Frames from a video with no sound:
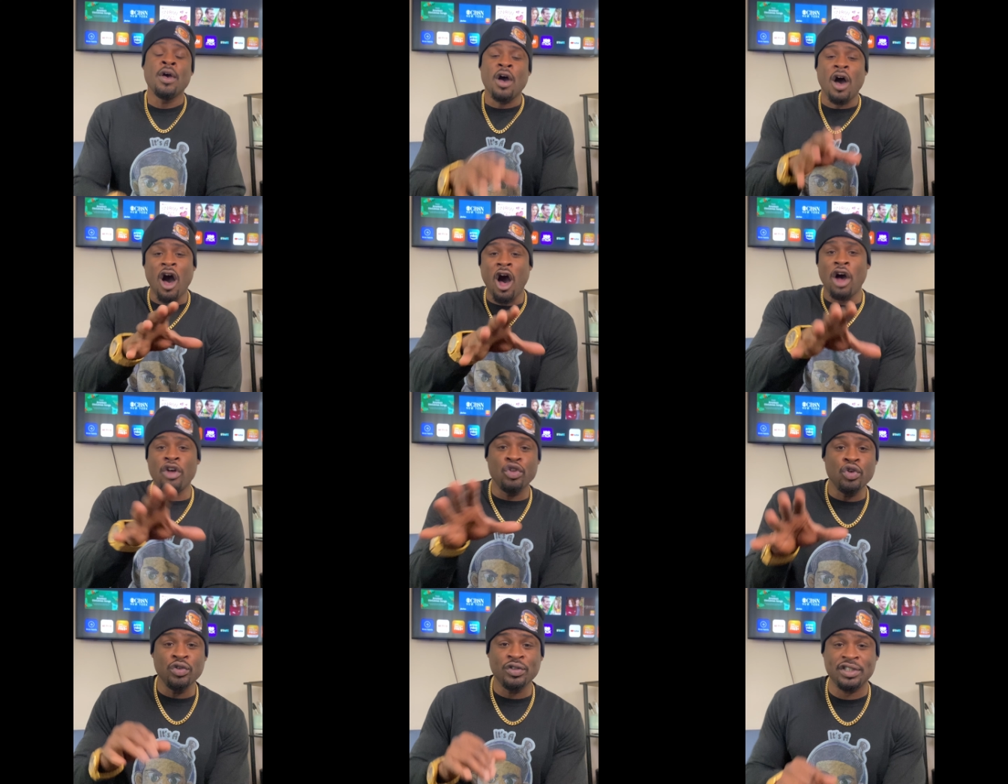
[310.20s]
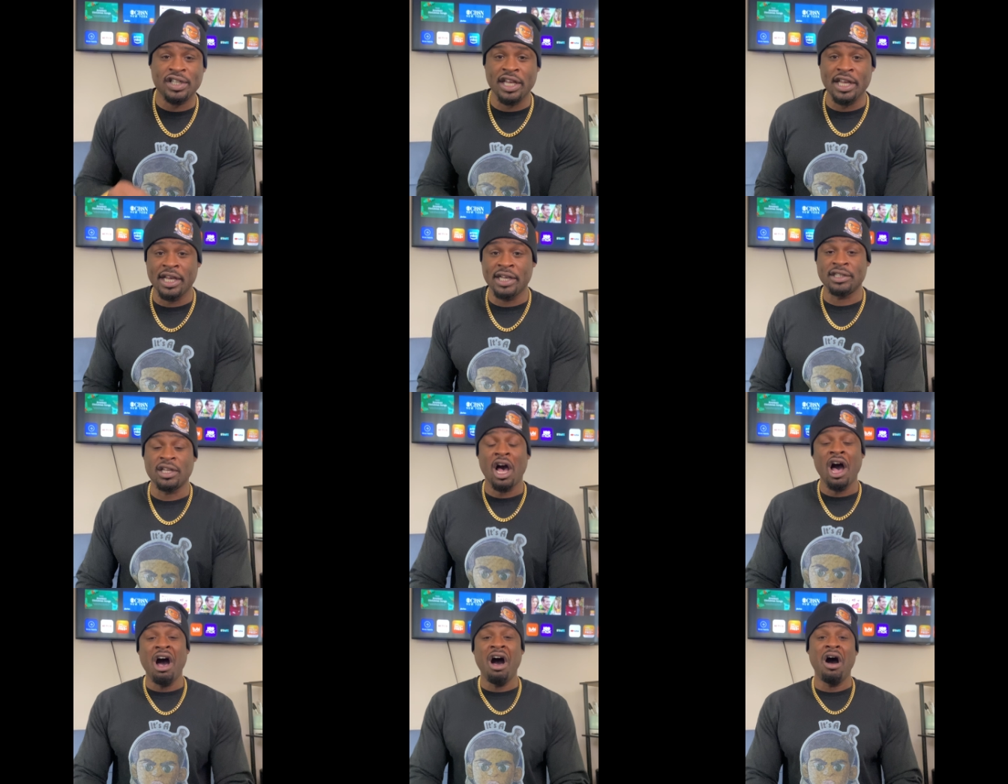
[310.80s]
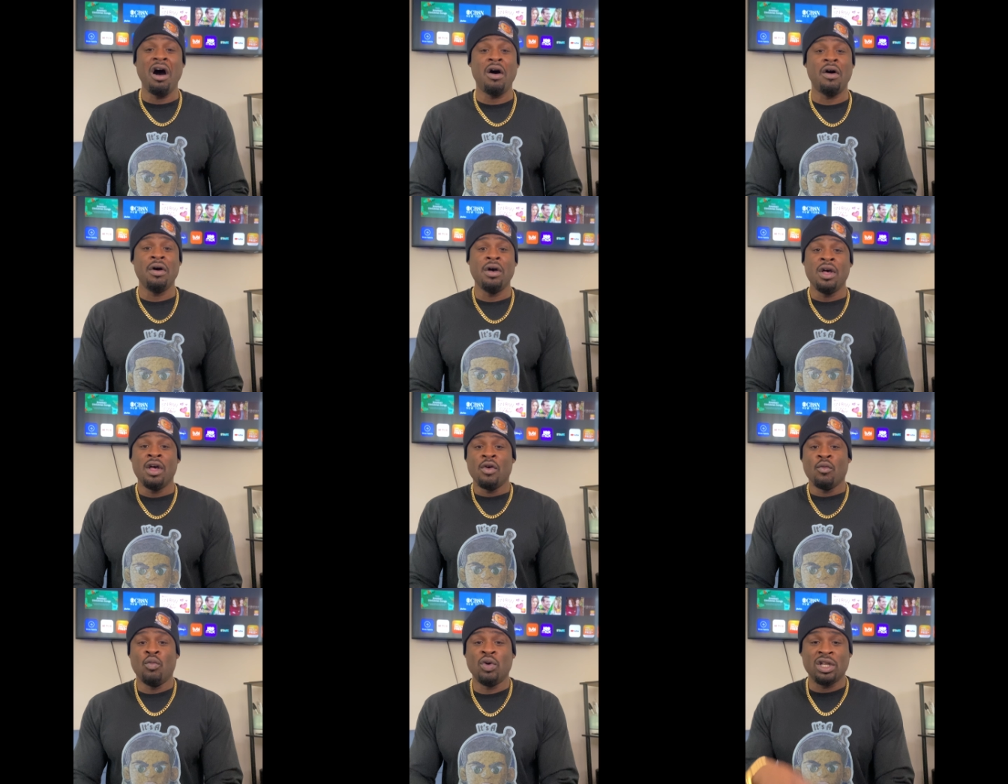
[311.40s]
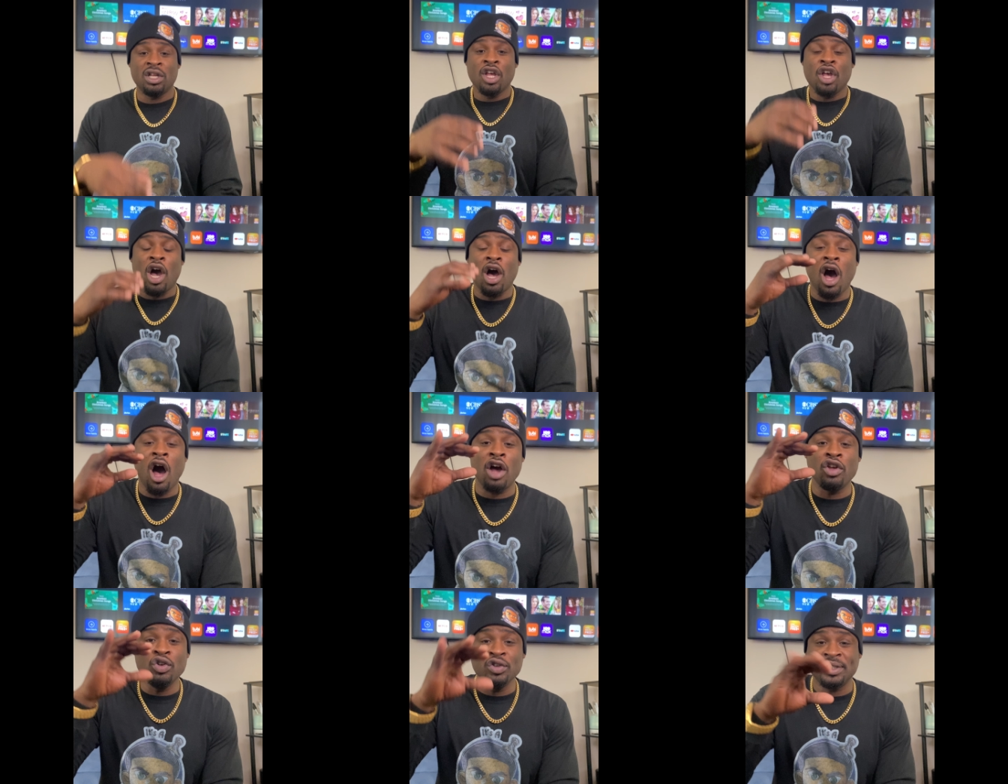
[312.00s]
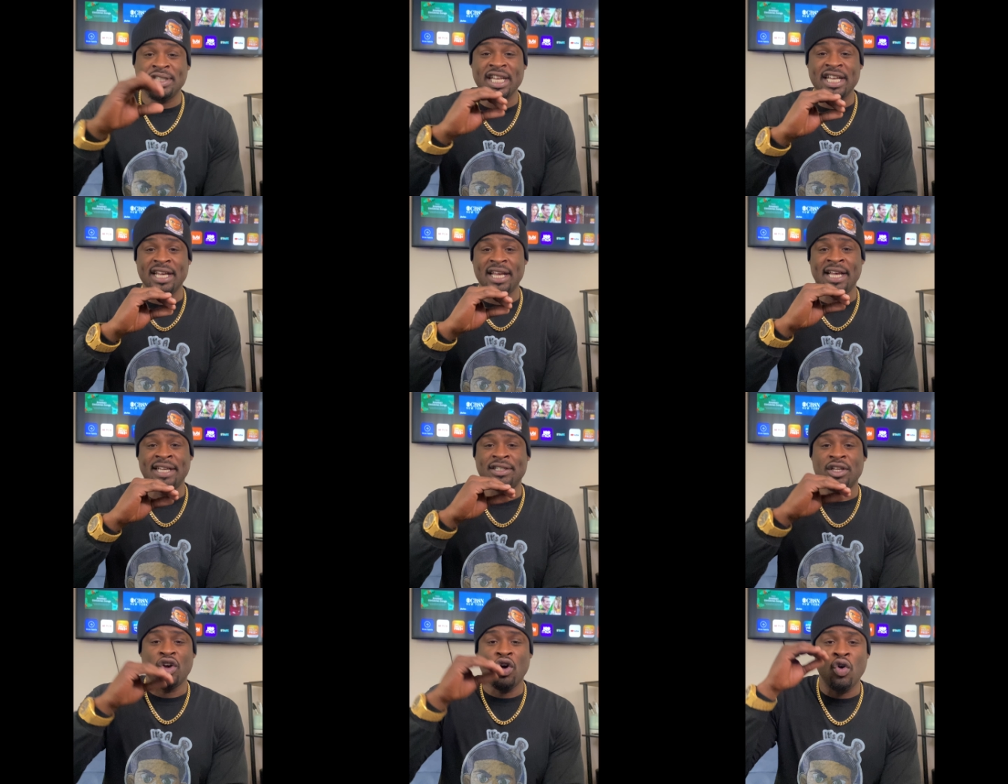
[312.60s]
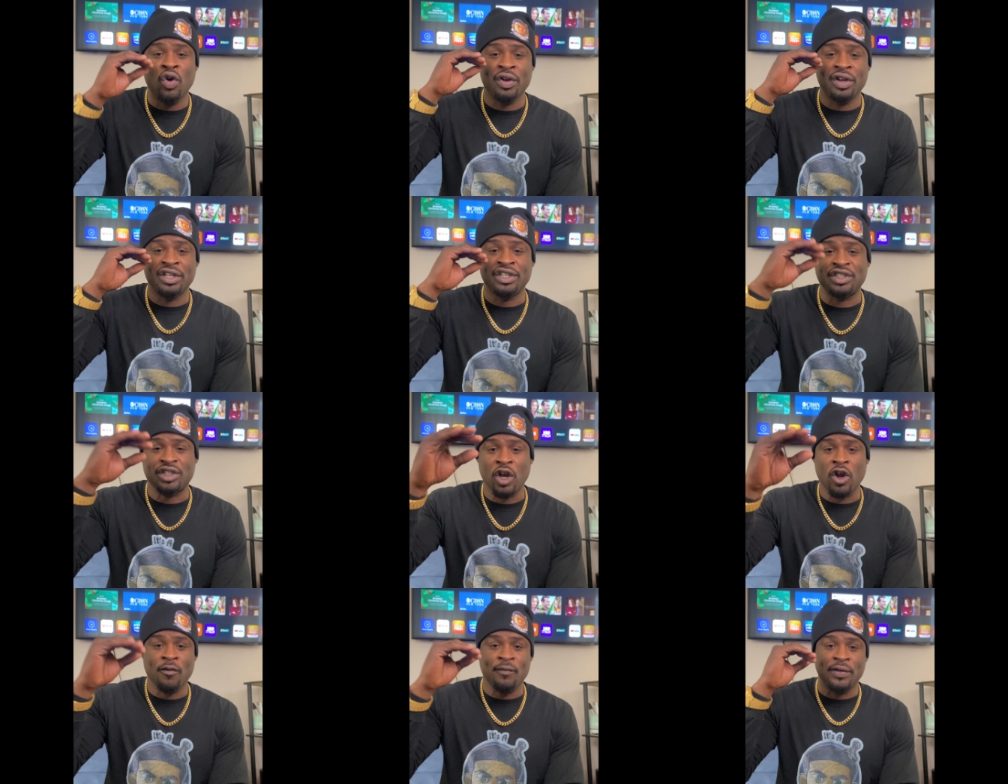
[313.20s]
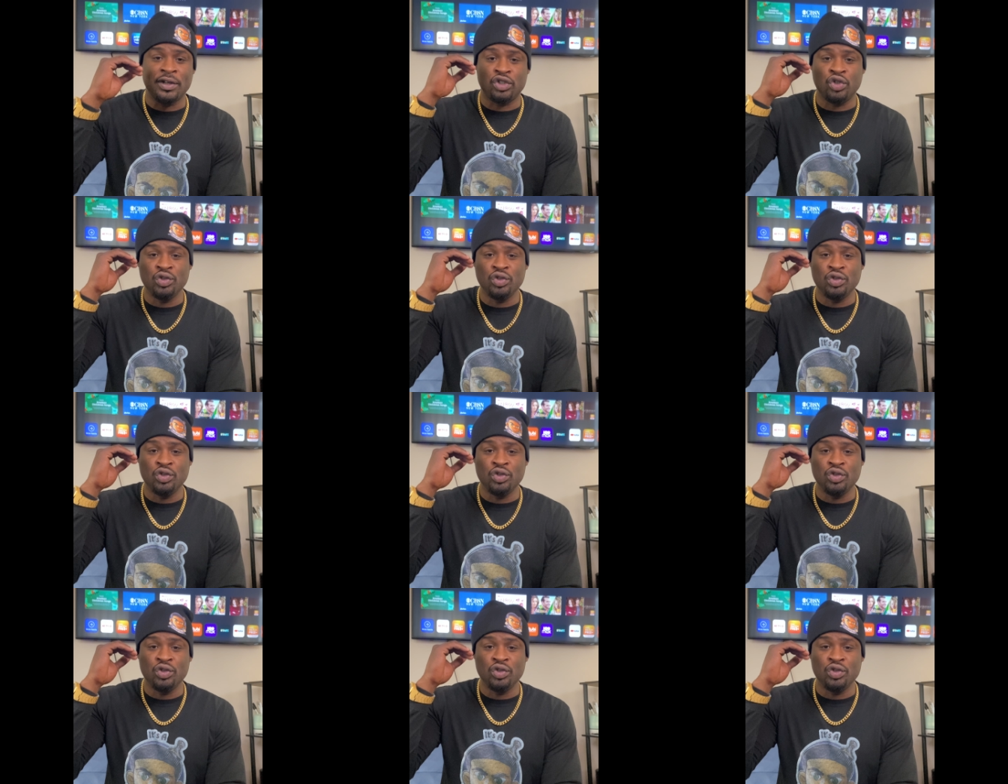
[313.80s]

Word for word: All you see is, oh, but all you see is on the surface.